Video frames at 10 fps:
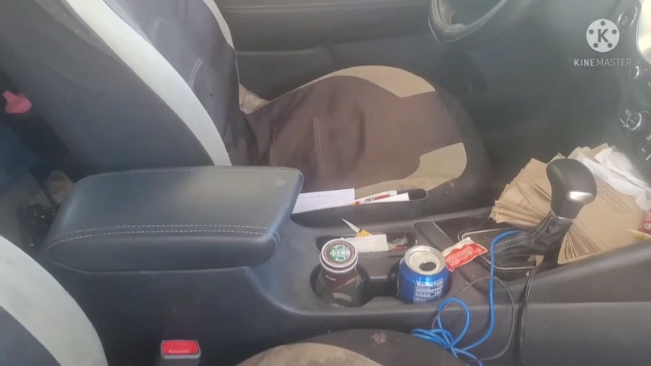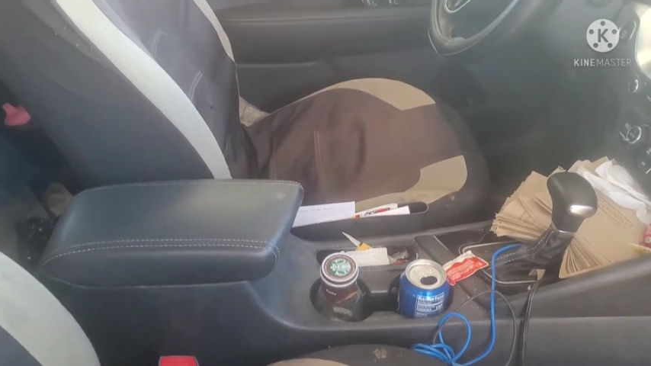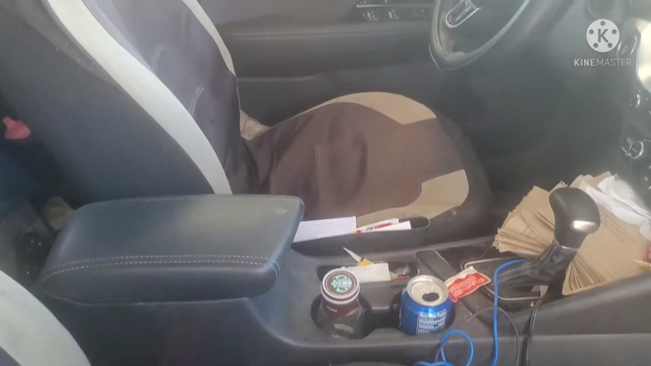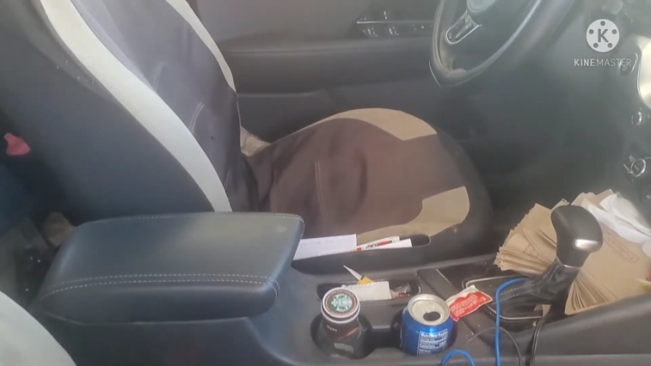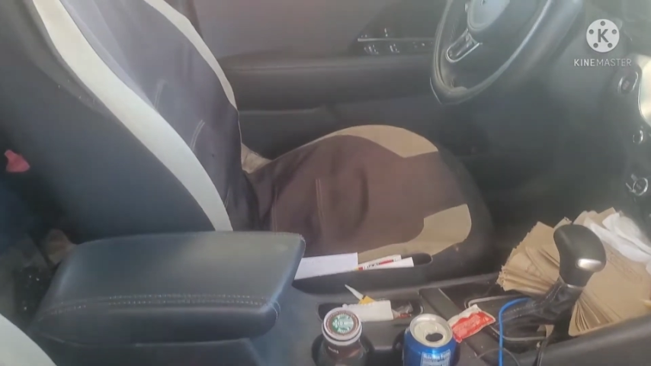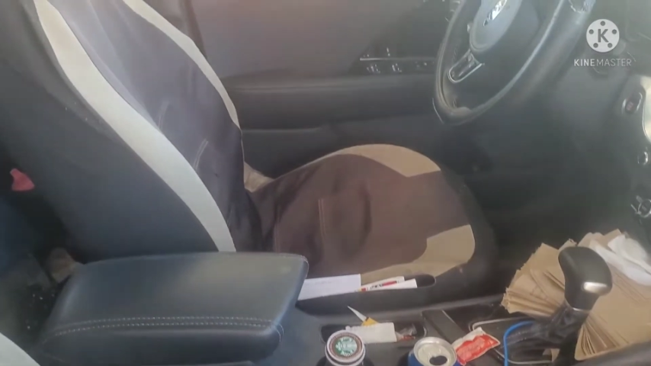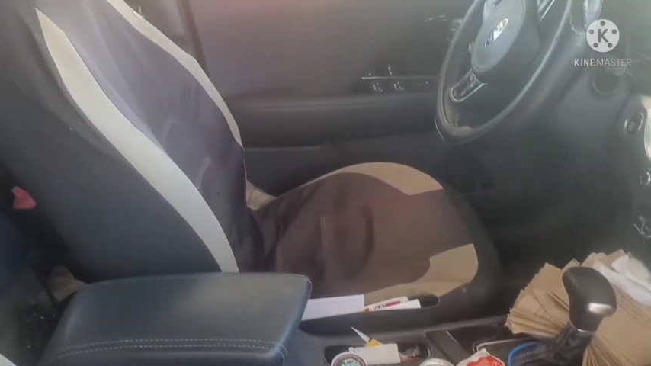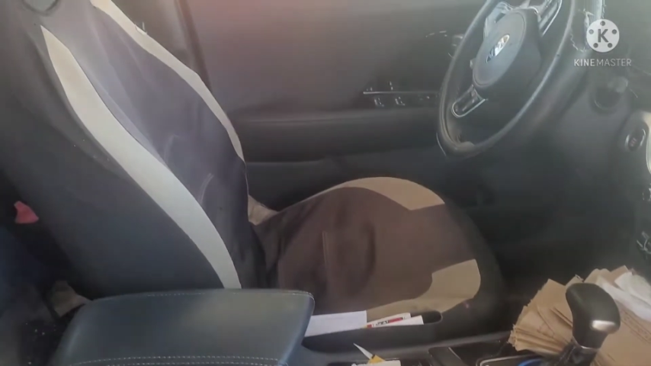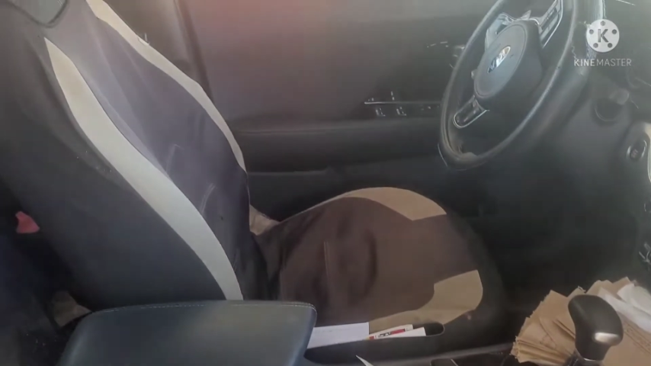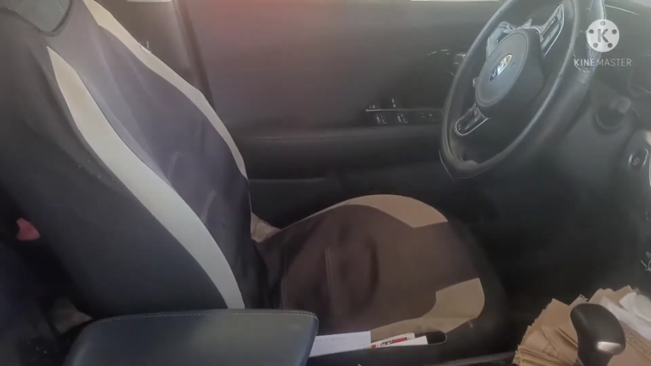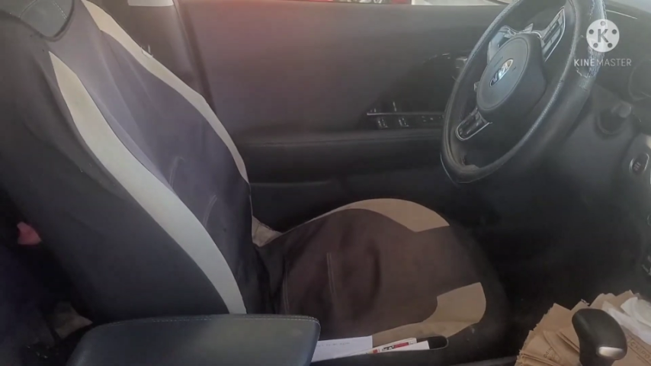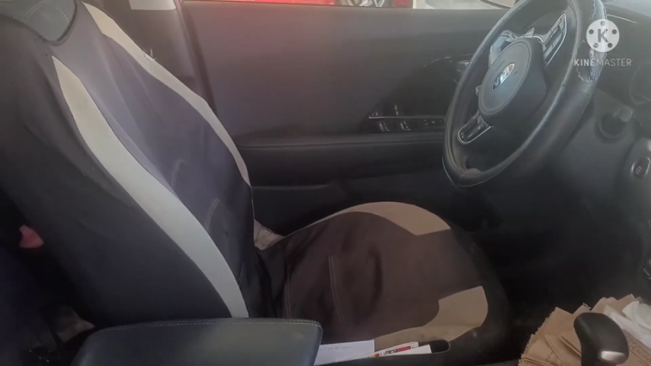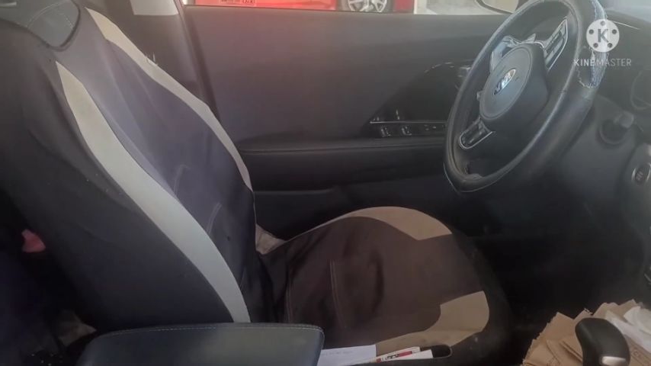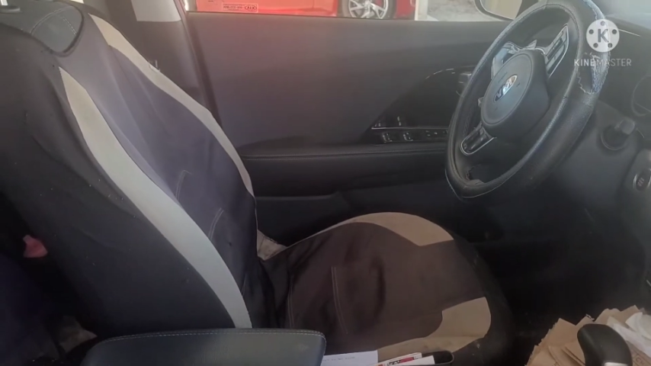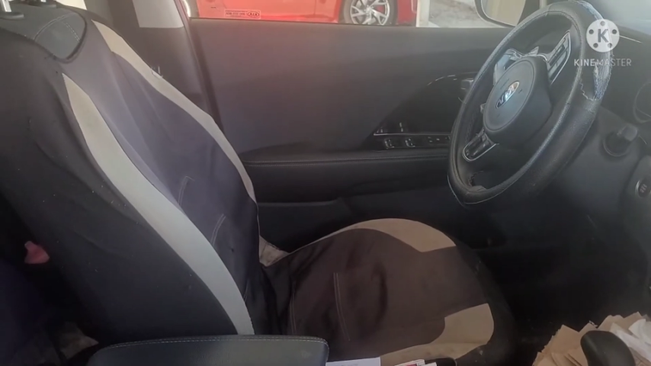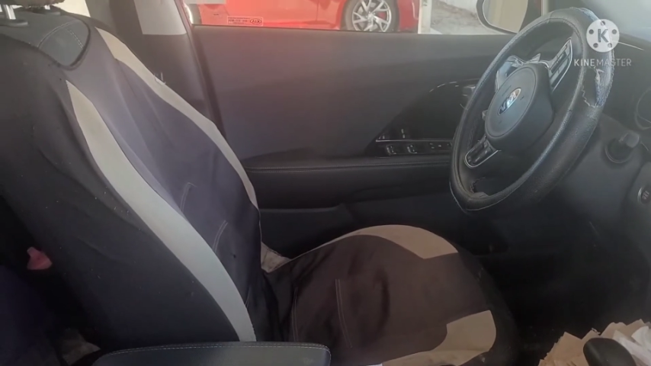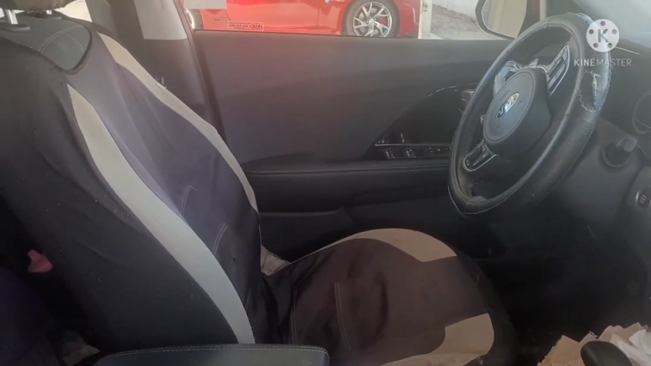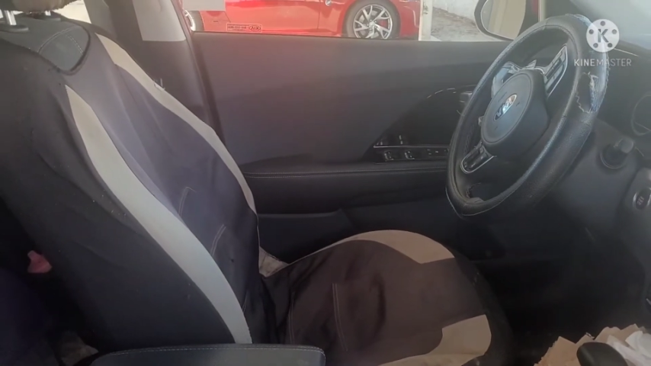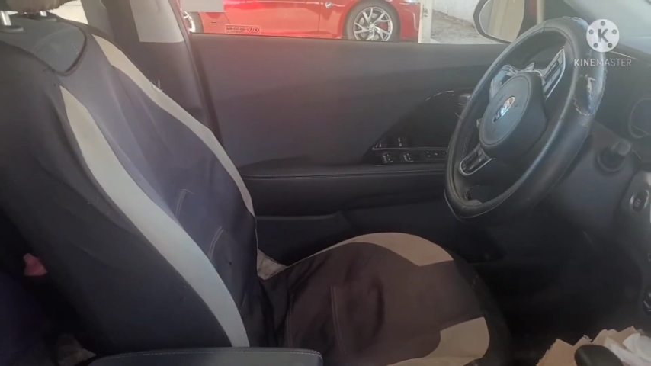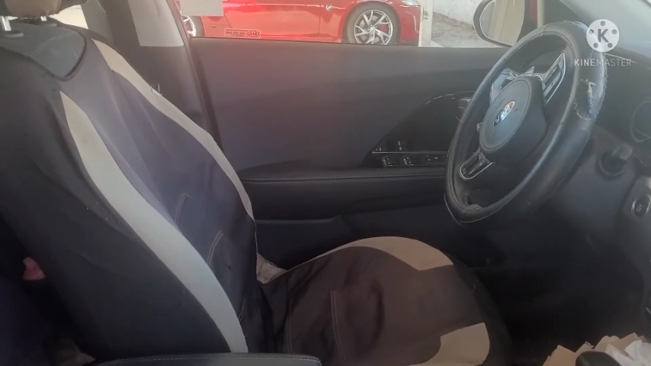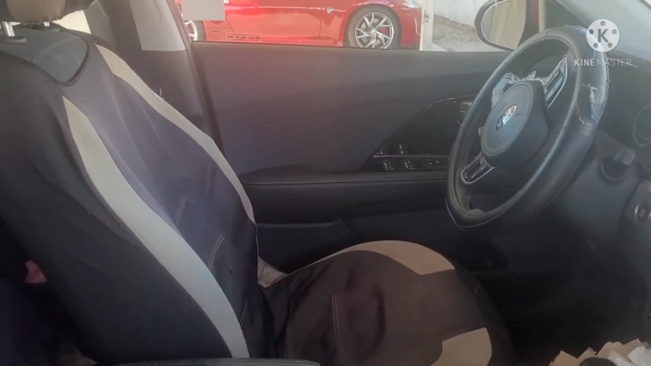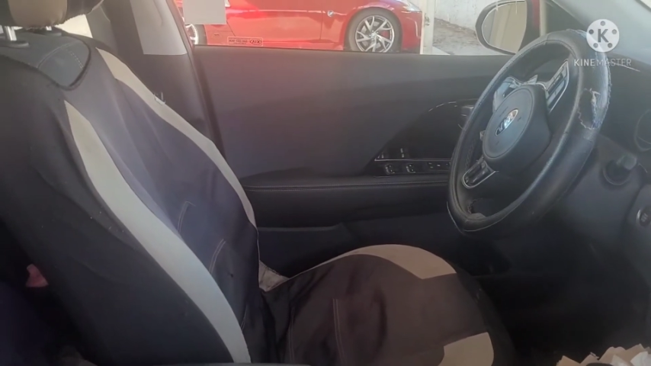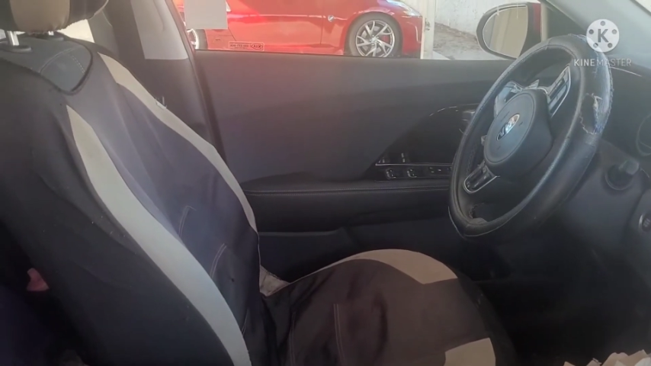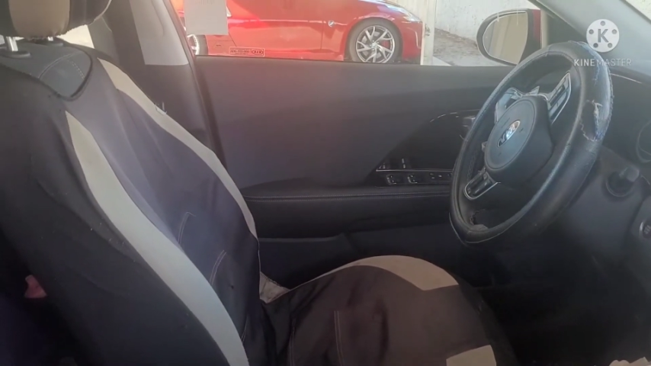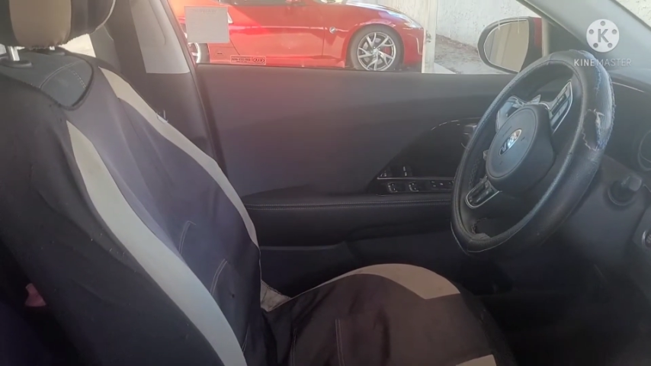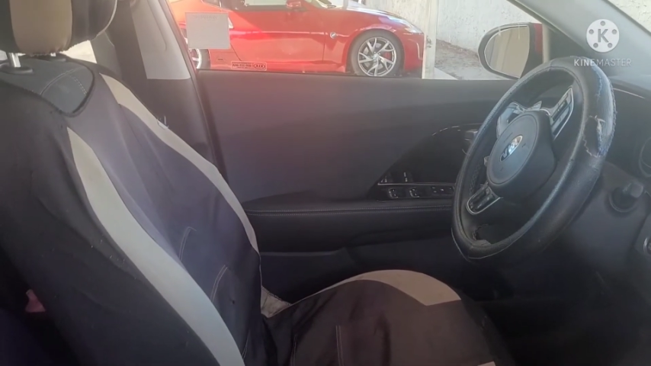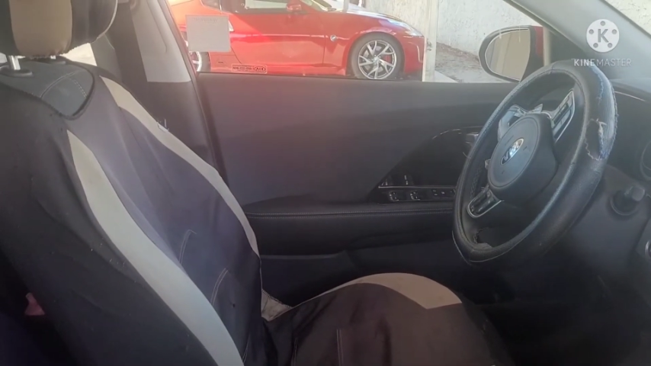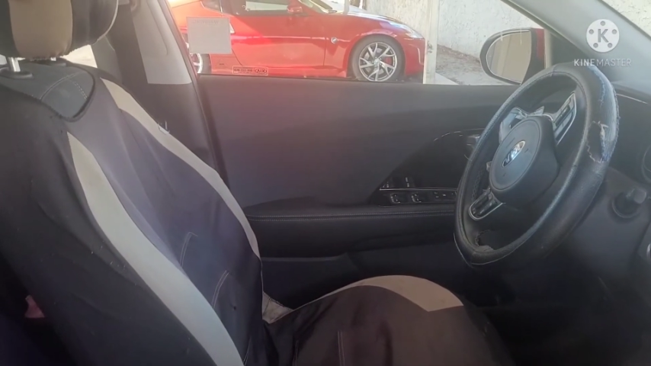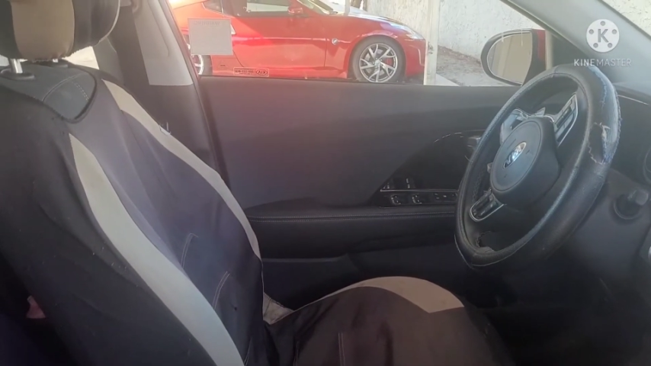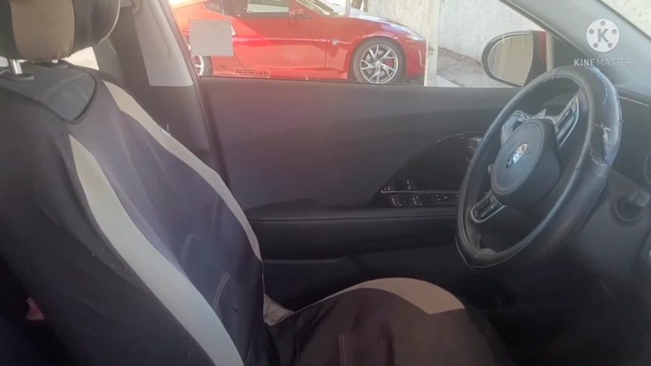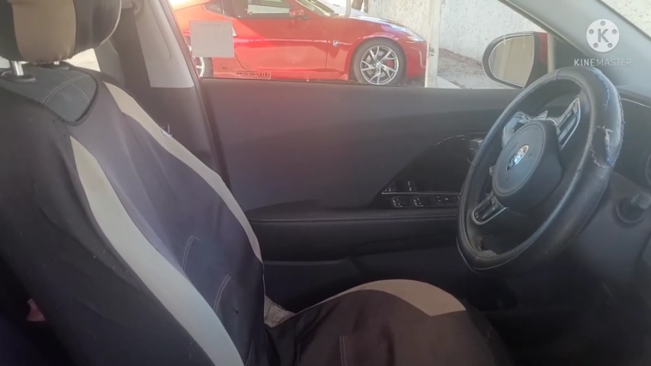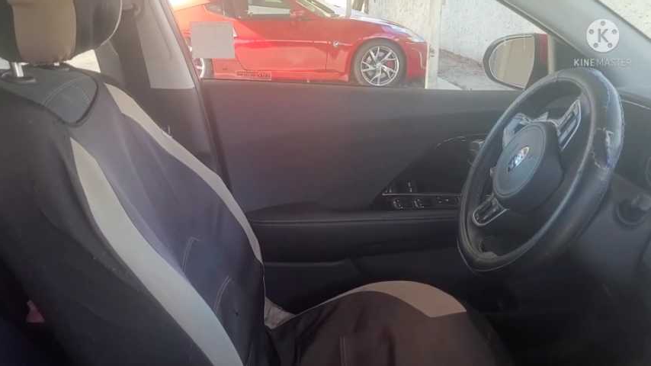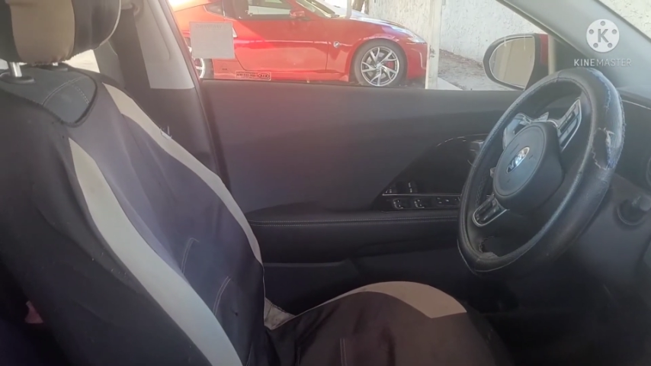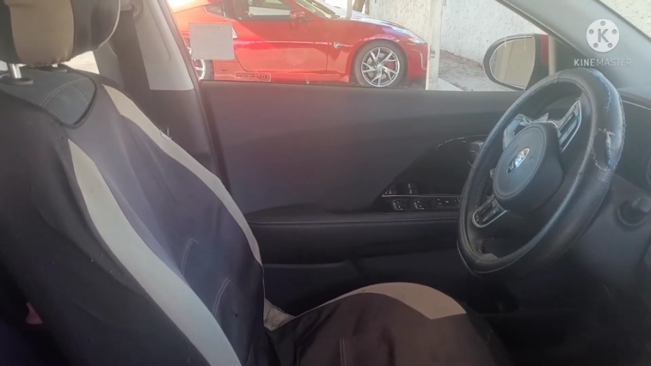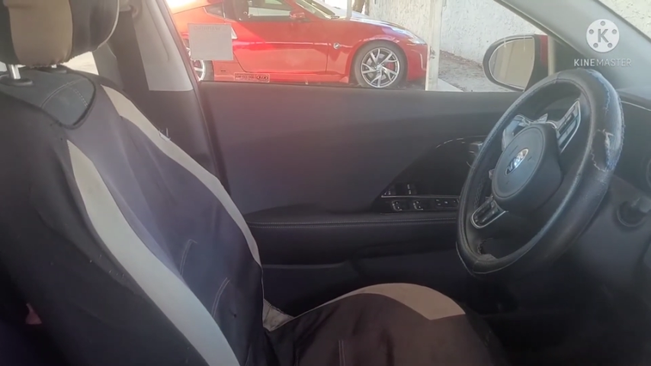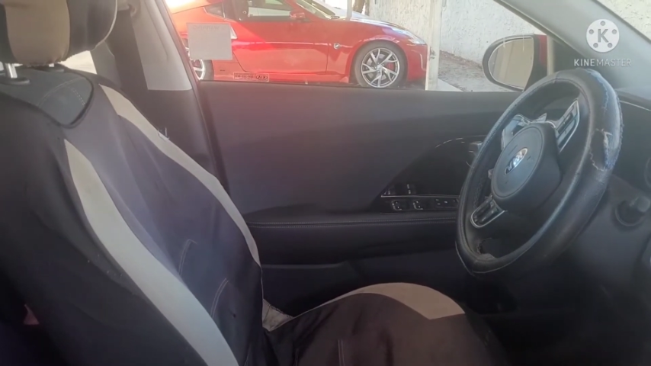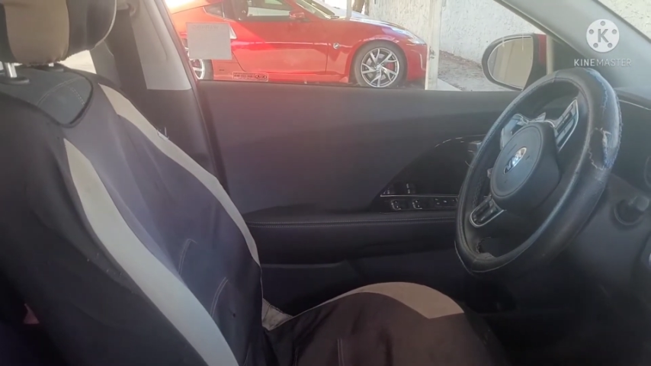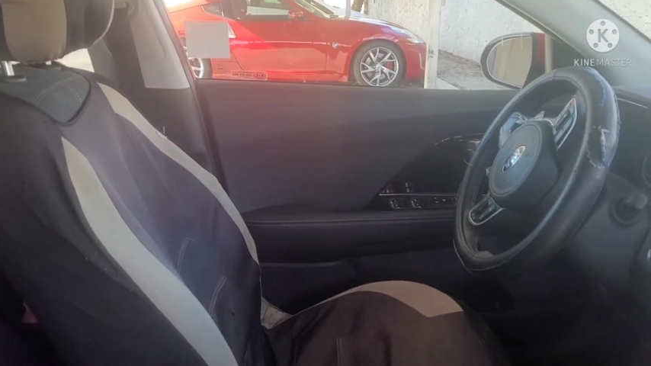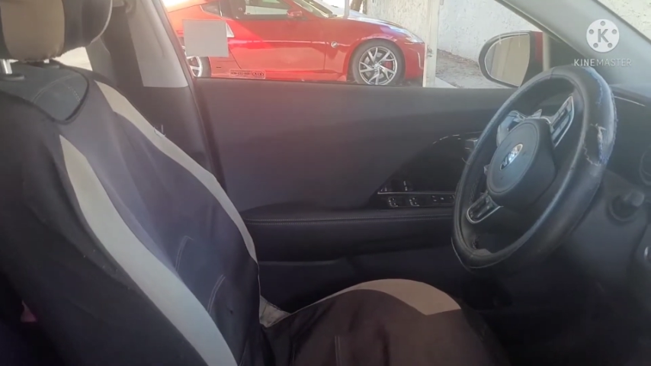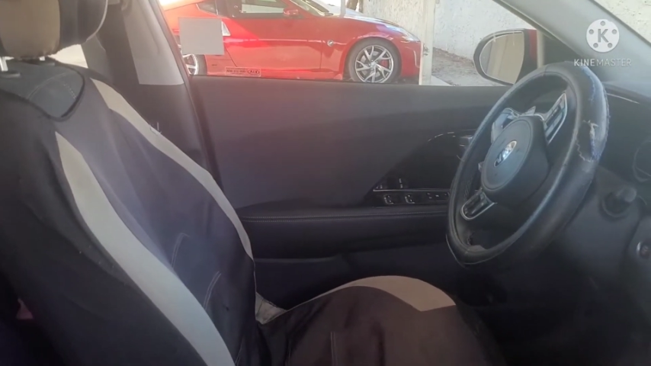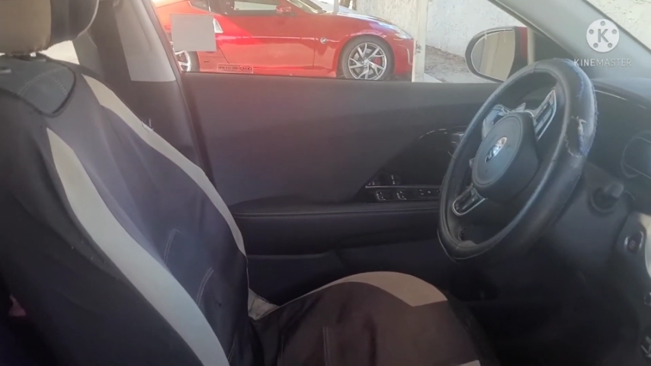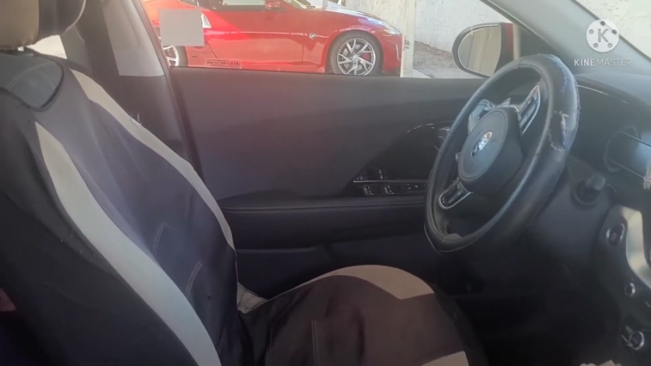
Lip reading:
Nobody's mouth can be seen.